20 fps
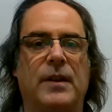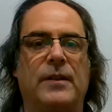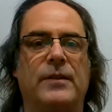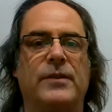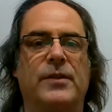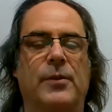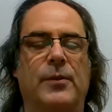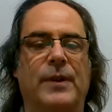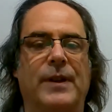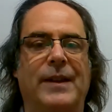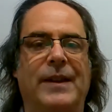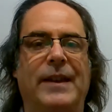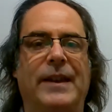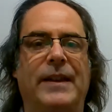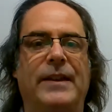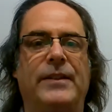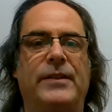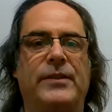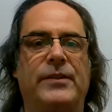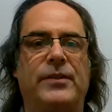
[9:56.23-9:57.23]
So it
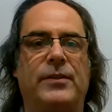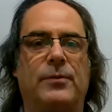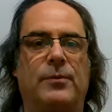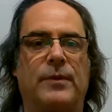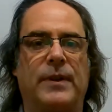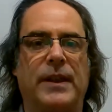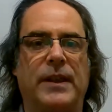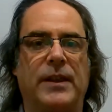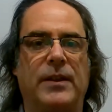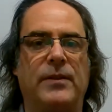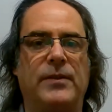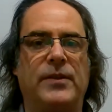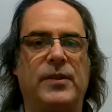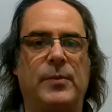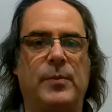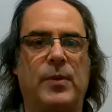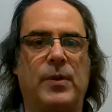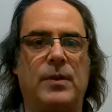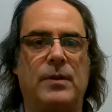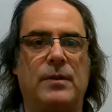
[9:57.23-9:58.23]
is
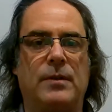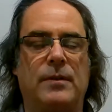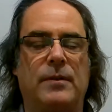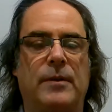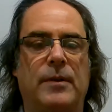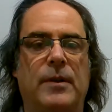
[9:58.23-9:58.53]
reusable.